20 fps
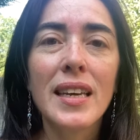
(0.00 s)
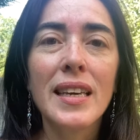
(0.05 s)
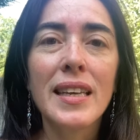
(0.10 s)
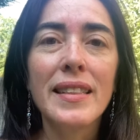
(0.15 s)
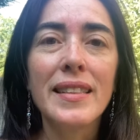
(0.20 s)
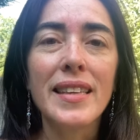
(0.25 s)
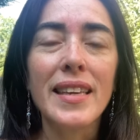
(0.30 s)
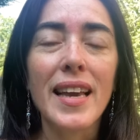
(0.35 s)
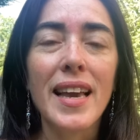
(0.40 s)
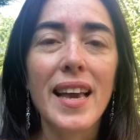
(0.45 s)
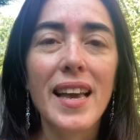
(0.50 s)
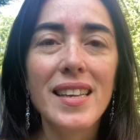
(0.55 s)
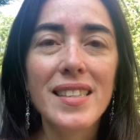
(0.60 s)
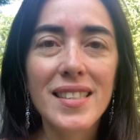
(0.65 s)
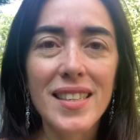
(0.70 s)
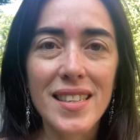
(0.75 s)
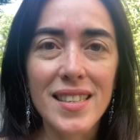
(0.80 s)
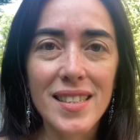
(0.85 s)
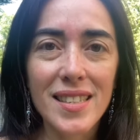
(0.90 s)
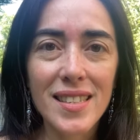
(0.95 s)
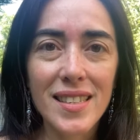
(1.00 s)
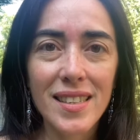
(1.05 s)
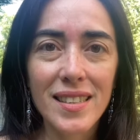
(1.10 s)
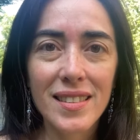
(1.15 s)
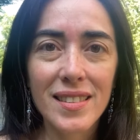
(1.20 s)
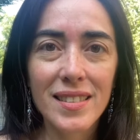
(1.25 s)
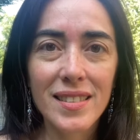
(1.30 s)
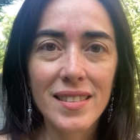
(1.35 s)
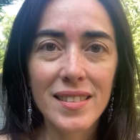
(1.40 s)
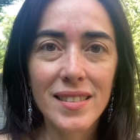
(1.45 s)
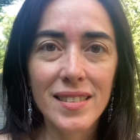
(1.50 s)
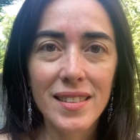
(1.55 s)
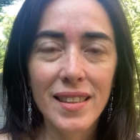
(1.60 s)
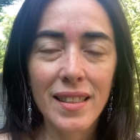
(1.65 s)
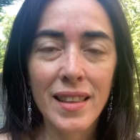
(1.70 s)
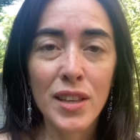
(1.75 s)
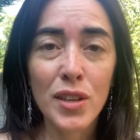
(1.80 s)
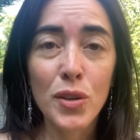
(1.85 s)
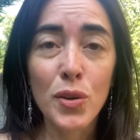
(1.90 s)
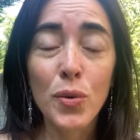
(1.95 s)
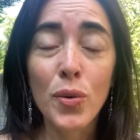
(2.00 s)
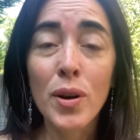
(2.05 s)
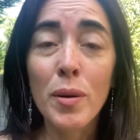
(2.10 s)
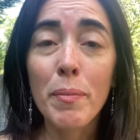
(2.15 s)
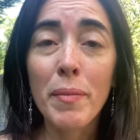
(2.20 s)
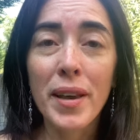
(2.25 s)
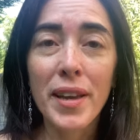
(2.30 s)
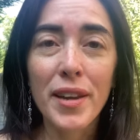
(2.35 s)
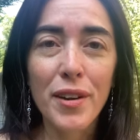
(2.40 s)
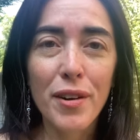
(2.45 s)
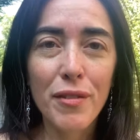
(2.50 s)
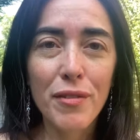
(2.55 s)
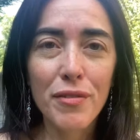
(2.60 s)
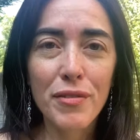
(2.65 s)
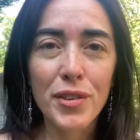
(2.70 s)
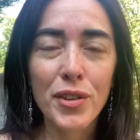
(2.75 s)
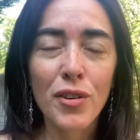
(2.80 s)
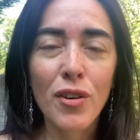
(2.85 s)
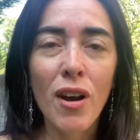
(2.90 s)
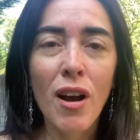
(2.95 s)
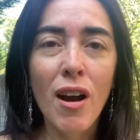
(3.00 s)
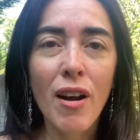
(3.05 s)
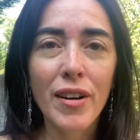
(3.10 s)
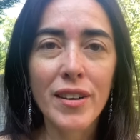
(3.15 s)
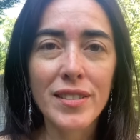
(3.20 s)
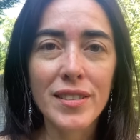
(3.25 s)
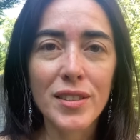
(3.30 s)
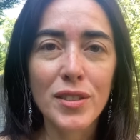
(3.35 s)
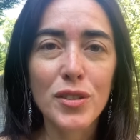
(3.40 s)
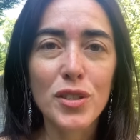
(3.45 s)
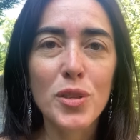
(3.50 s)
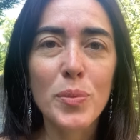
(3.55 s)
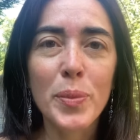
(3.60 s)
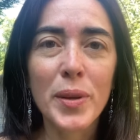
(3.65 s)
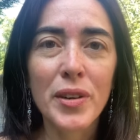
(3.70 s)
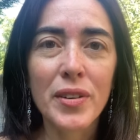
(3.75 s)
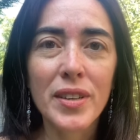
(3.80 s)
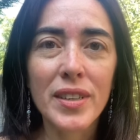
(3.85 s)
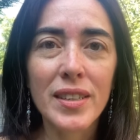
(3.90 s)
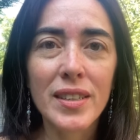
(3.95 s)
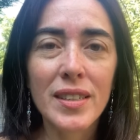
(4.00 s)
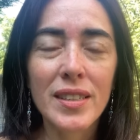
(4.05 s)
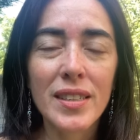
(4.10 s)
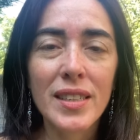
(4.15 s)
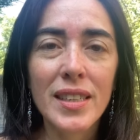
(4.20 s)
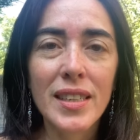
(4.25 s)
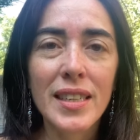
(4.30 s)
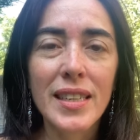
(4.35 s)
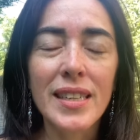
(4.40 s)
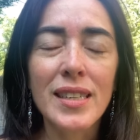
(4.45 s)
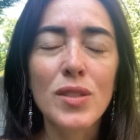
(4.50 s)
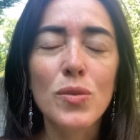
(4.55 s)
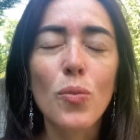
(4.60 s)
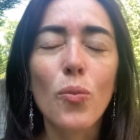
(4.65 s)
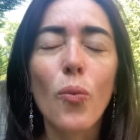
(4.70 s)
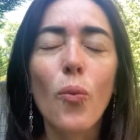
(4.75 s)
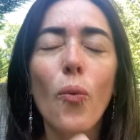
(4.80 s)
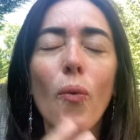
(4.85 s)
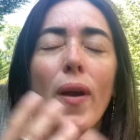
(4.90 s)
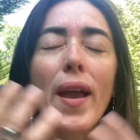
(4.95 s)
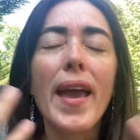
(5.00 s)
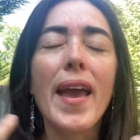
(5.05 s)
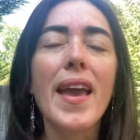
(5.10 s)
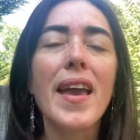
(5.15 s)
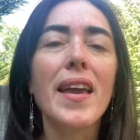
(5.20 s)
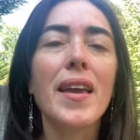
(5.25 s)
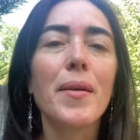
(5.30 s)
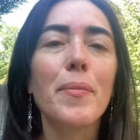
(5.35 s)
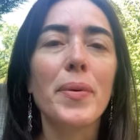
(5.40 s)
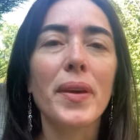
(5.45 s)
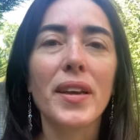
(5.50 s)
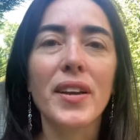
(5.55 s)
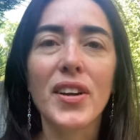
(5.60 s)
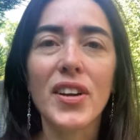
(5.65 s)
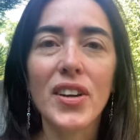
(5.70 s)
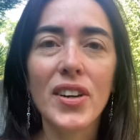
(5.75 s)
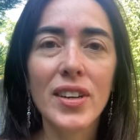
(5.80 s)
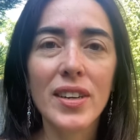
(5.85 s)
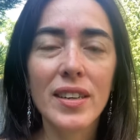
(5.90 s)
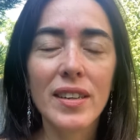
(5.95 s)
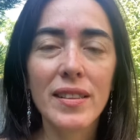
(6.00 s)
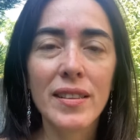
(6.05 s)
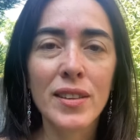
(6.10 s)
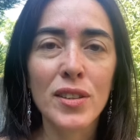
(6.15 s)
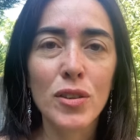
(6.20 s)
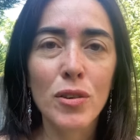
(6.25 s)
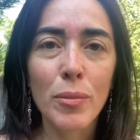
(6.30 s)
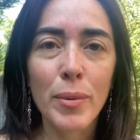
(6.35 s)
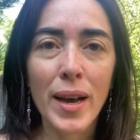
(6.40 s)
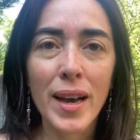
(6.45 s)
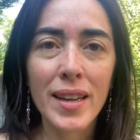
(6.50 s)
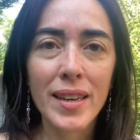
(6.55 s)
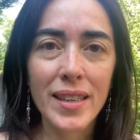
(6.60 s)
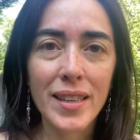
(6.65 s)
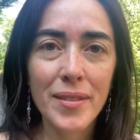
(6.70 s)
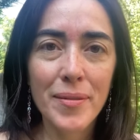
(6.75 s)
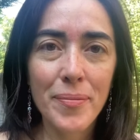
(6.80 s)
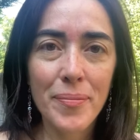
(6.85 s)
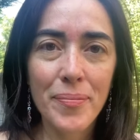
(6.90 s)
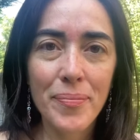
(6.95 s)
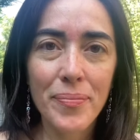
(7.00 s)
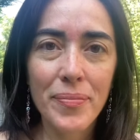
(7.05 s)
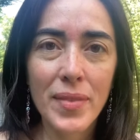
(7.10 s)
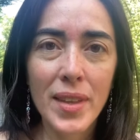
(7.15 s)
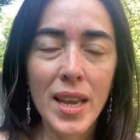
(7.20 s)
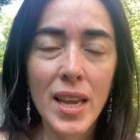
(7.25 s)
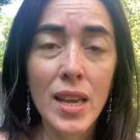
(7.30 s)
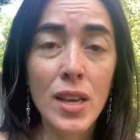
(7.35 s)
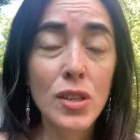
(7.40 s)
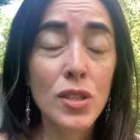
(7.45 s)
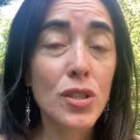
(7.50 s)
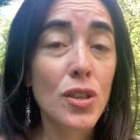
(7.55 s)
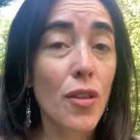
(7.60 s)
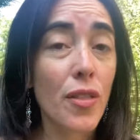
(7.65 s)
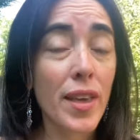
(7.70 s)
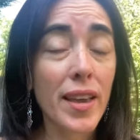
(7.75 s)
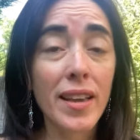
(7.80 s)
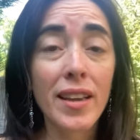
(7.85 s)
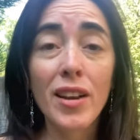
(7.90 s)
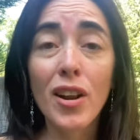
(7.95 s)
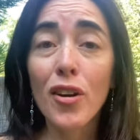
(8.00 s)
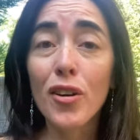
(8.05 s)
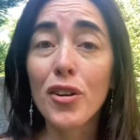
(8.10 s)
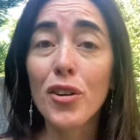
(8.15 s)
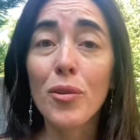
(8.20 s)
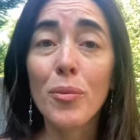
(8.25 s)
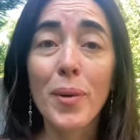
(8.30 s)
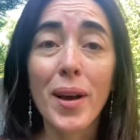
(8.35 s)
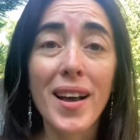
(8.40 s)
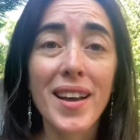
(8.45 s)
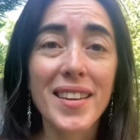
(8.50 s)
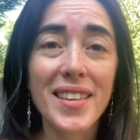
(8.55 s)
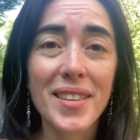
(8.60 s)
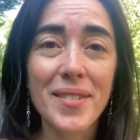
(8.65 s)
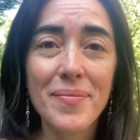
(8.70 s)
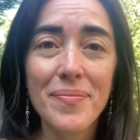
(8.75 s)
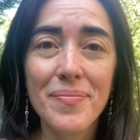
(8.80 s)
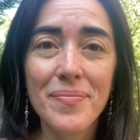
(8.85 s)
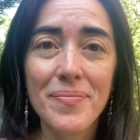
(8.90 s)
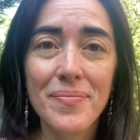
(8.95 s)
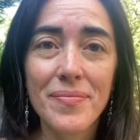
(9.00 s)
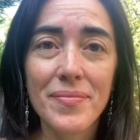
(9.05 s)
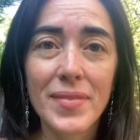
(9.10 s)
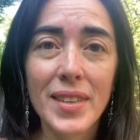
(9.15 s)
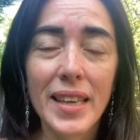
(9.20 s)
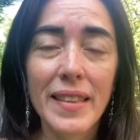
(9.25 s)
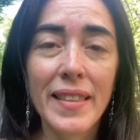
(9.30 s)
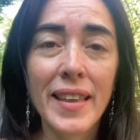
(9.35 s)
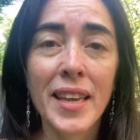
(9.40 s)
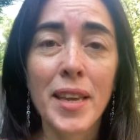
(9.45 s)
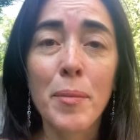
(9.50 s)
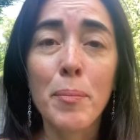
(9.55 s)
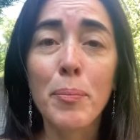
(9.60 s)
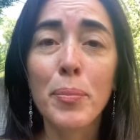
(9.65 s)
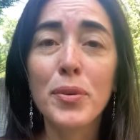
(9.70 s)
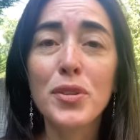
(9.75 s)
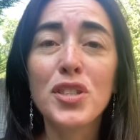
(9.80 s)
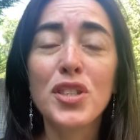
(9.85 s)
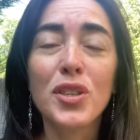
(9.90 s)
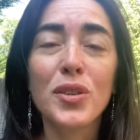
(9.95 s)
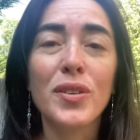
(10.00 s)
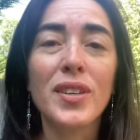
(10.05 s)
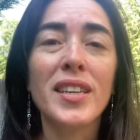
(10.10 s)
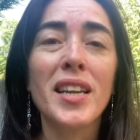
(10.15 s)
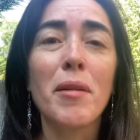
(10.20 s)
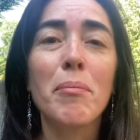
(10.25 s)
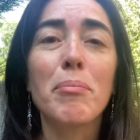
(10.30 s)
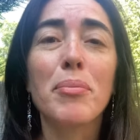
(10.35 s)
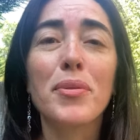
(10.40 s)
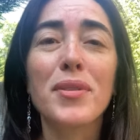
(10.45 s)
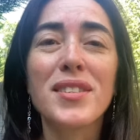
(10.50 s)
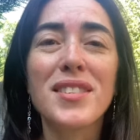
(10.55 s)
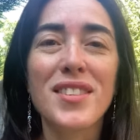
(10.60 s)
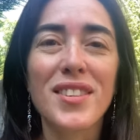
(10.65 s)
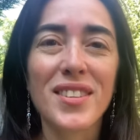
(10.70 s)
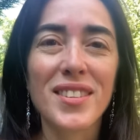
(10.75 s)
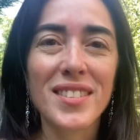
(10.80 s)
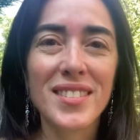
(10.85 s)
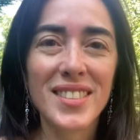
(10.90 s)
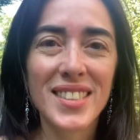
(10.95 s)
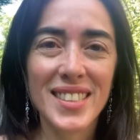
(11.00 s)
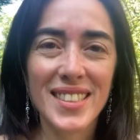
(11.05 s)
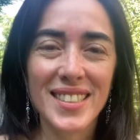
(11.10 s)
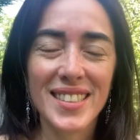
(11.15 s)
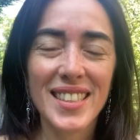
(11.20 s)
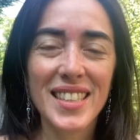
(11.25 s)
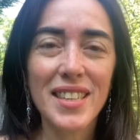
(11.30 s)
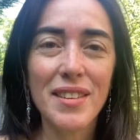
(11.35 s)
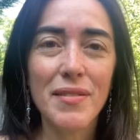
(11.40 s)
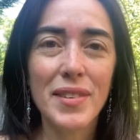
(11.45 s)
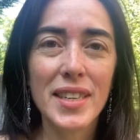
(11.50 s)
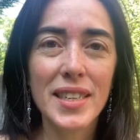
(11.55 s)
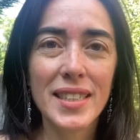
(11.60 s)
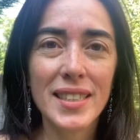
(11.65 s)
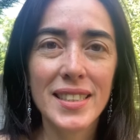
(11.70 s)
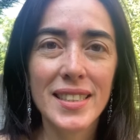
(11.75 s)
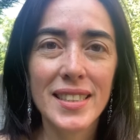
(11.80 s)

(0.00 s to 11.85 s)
the essence that you are made of, your heart, your spirit, is way bigger than your body. So they can hurt your body. They can put you in a prison even